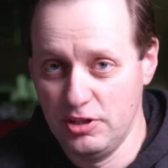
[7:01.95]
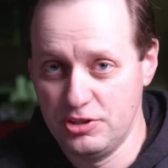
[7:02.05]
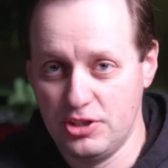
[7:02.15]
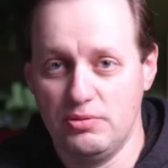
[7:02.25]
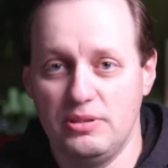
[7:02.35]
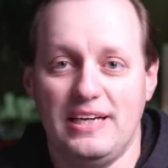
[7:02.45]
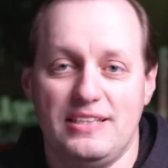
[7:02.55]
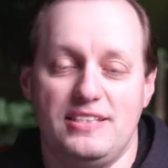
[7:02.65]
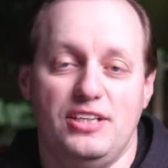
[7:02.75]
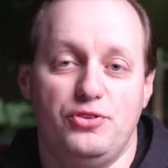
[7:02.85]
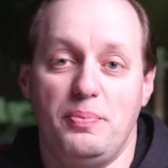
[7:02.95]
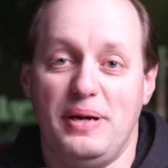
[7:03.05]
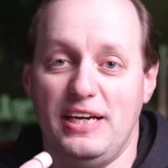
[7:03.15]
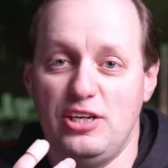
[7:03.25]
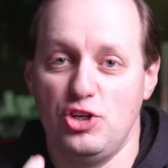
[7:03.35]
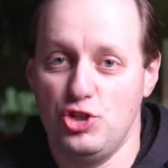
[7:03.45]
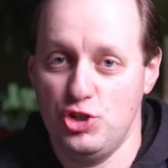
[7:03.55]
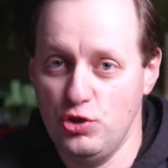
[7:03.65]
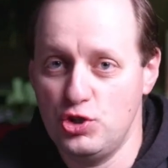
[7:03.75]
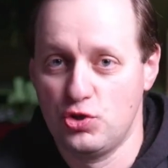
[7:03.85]
filter that's going to remain
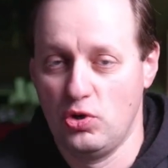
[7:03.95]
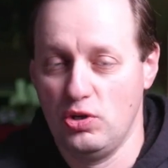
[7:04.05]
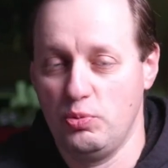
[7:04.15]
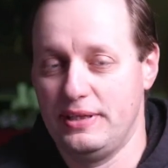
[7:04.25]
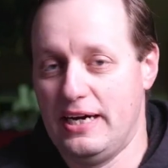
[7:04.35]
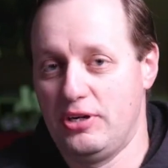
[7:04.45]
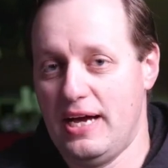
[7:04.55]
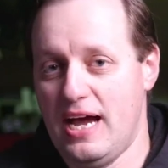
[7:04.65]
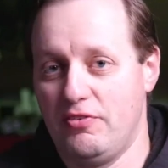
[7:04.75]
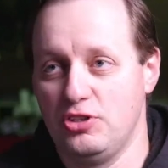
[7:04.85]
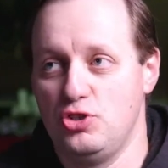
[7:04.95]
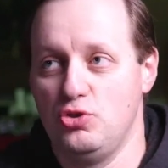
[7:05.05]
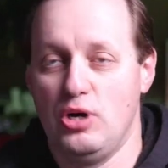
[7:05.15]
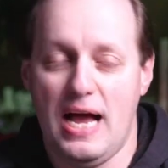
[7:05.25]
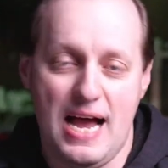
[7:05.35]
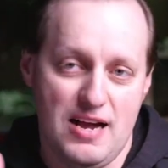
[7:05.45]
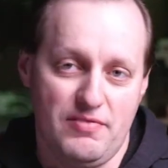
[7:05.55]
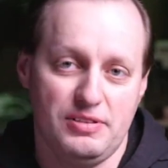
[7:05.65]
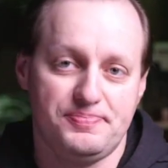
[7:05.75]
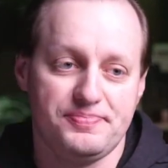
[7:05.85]
neutral without having to
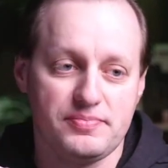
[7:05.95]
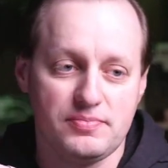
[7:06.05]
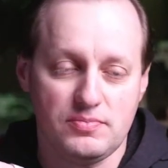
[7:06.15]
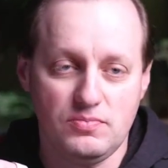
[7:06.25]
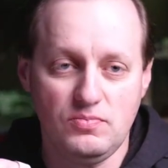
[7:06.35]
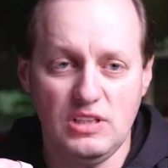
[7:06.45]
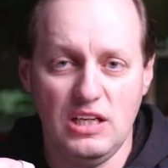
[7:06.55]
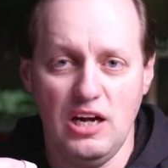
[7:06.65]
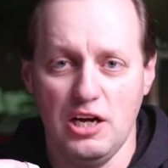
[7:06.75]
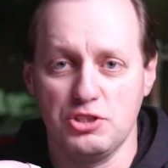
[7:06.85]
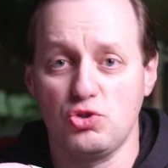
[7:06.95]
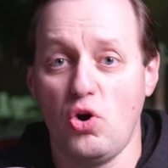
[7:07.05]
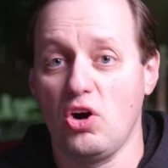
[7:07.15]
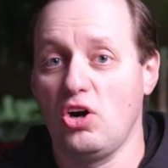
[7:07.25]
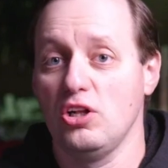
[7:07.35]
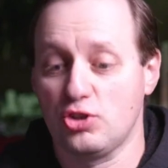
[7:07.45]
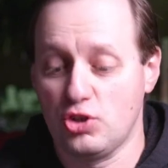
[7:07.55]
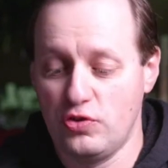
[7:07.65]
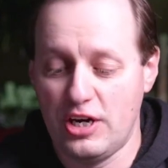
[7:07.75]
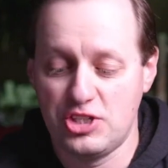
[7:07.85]
have uh, strong color
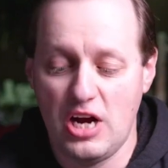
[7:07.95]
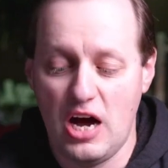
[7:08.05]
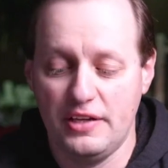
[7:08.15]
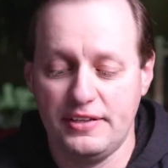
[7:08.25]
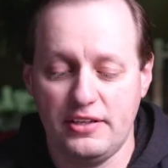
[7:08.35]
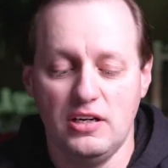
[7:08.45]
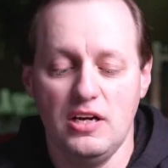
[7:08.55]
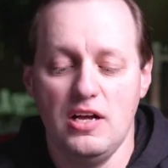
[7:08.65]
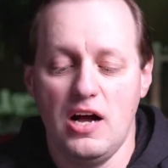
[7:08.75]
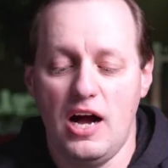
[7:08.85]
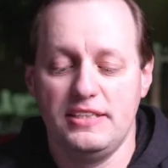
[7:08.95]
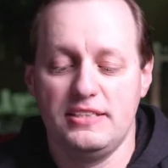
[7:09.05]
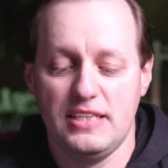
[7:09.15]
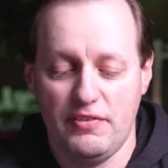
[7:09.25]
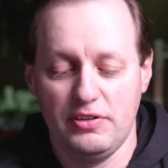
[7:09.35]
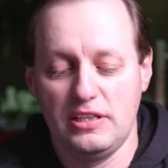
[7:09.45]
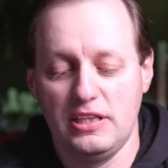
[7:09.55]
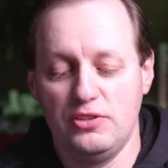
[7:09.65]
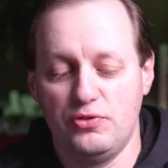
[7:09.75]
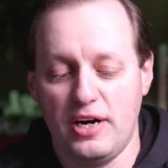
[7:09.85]
correction on there, I
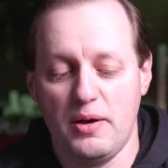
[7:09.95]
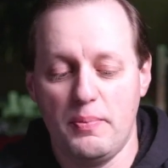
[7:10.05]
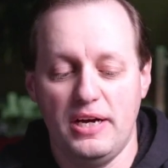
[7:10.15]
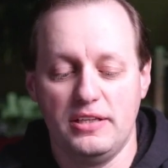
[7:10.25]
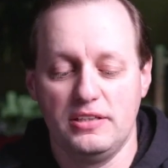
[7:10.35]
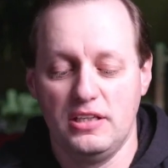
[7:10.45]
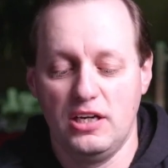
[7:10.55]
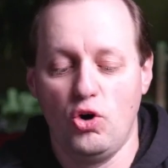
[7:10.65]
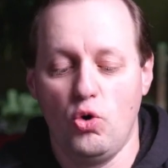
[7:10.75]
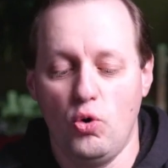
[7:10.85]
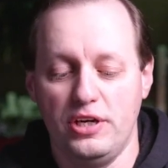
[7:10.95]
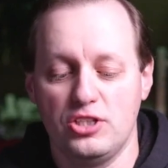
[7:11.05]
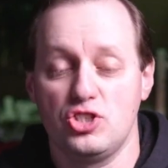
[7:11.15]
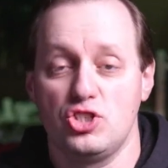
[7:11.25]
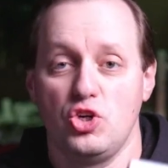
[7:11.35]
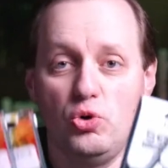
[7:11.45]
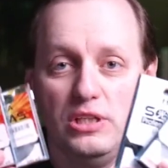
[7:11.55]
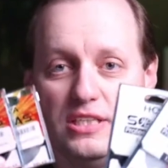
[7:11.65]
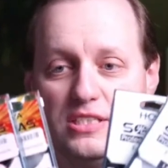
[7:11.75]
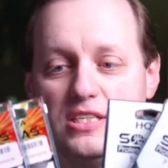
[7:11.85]
definitely recommend the Hoya
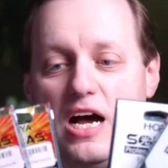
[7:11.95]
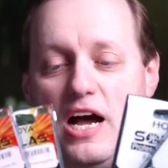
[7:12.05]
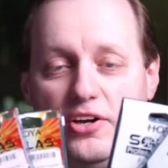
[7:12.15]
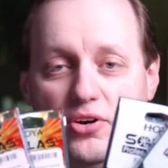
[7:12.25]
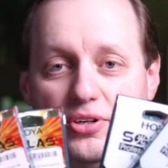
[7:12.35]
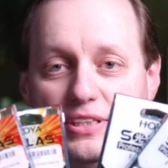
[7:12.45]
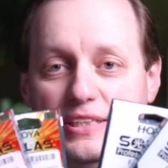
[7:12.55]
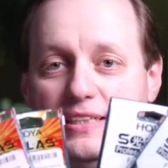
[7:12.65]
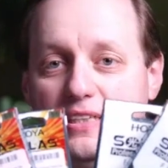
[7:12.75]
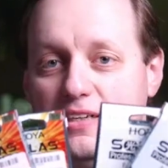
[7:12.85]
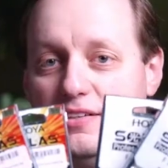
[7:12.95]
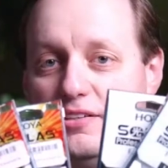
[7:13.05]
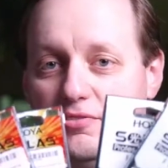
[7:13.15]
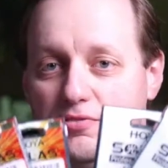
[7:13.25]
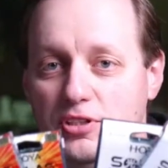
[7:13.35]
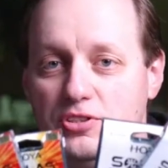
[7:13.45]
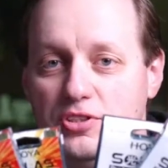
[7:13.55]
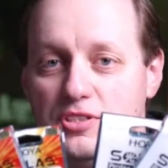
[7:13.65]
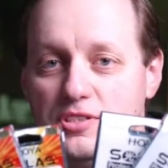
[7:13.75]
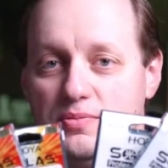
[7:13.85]
Solas IRDN
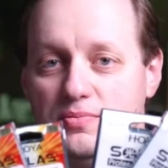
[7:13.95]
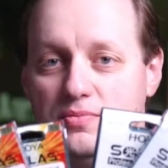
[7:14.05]
filters.